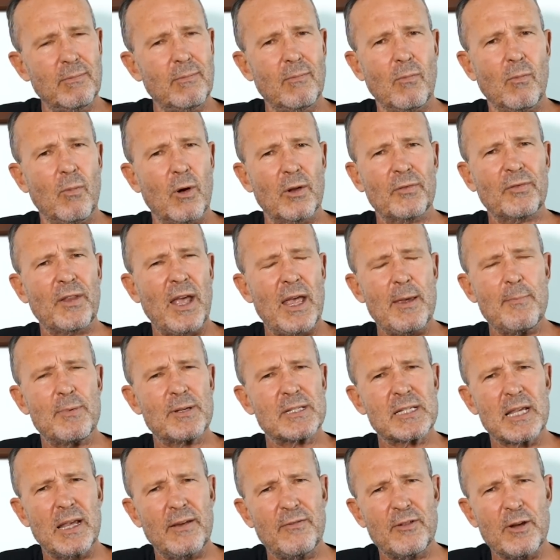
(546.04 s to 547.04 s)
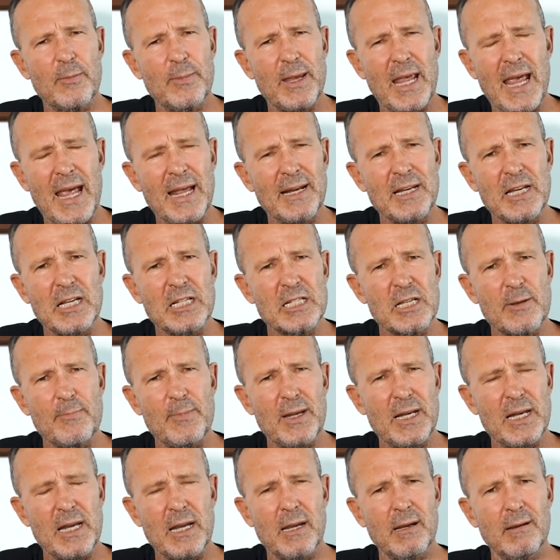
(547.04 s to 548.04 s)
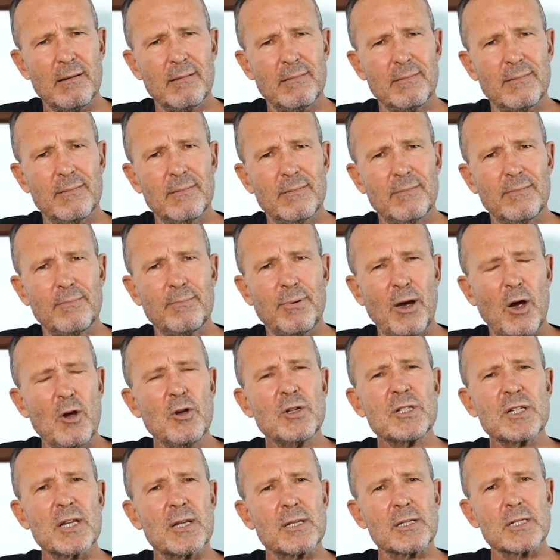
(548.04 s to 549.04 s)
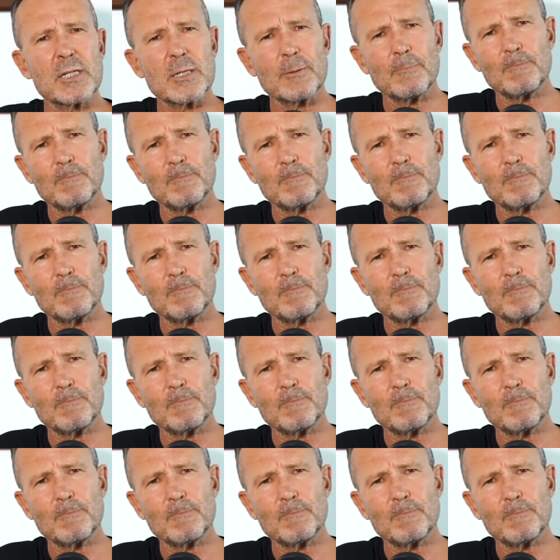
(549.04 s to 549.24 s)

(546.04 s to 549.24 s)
what they perceive to be anti-Semitic posters,